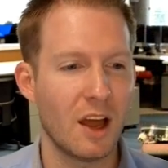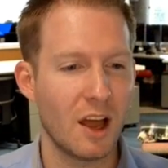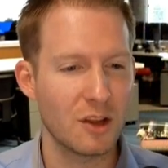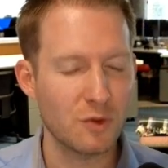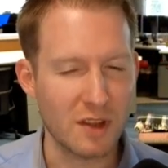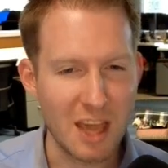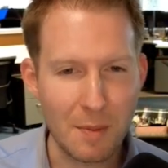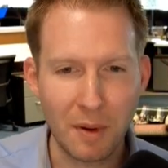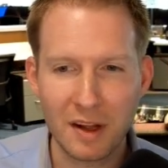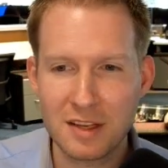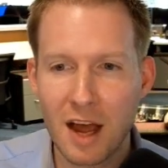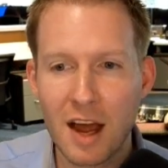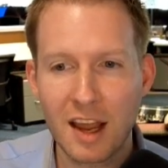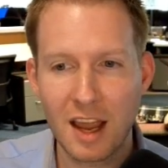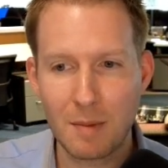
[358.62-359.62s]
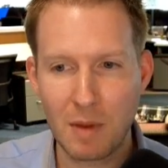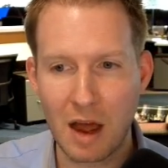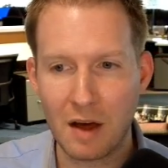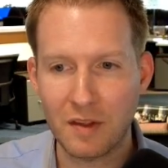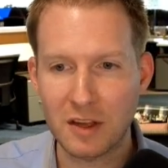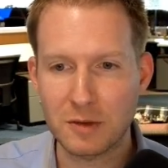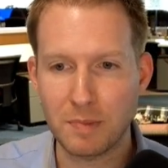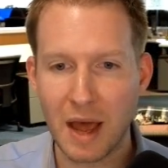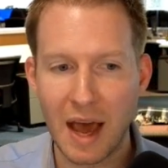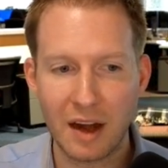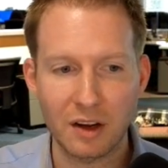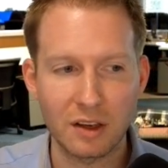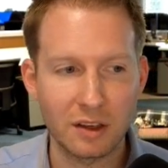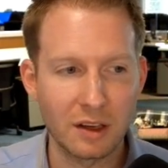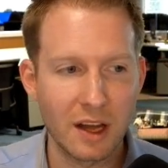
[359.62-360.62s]
So I keep on talking about this
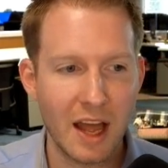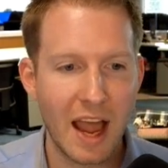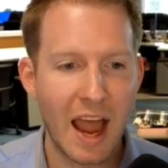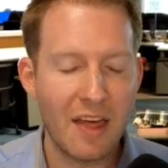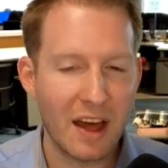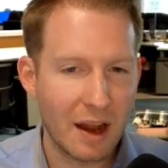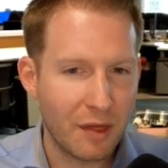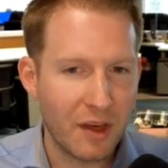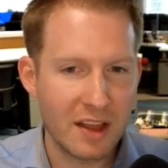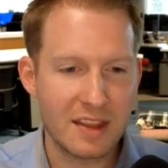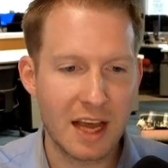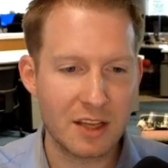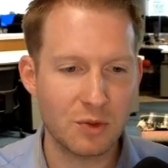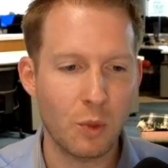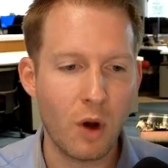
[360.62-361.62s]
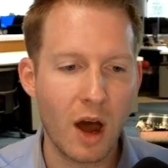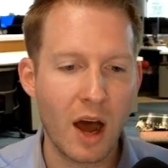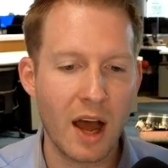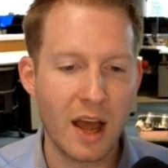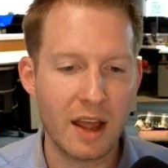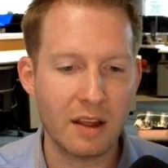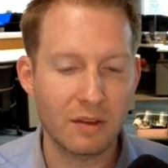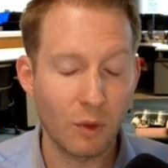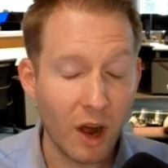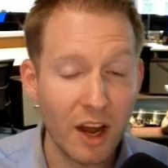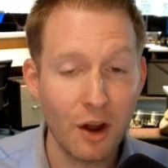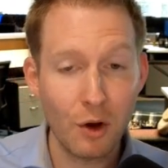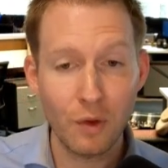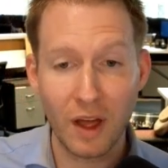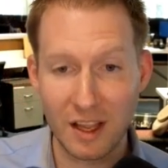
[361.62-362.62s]
battle, and I think that's why, well, I
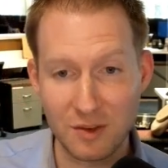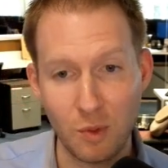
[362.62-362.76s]
know that's